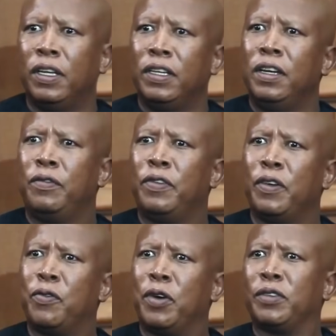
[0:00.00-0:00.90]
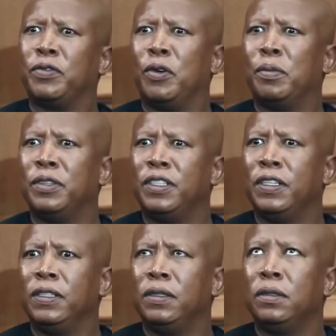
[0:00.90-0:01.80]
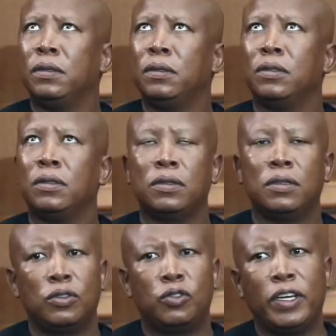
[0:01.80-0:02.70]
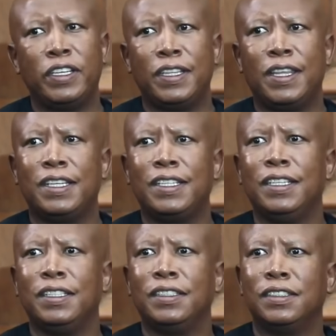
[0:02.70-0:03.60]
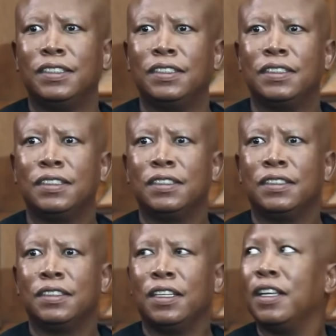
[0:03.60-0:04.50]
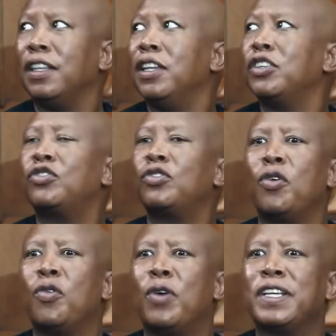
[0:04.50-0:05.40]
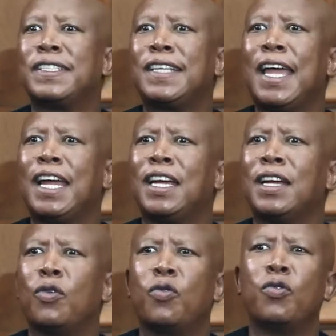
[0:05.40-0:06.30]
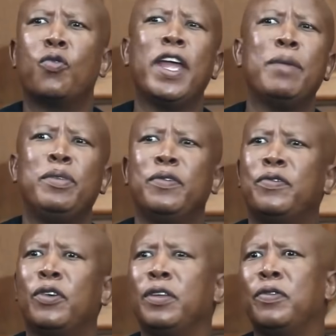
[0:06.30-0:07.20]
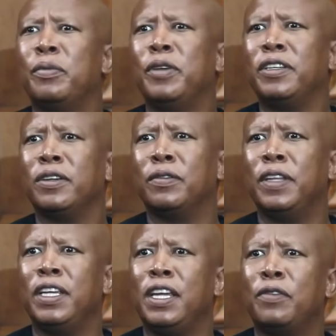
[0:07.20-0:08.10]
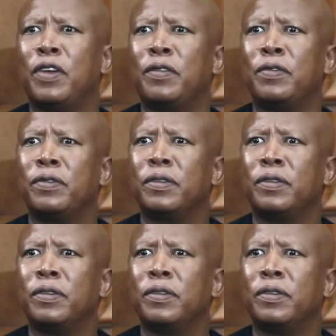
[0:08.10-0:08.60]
the EFF was formed in 2013. This song was sang way before the formation of the EFF.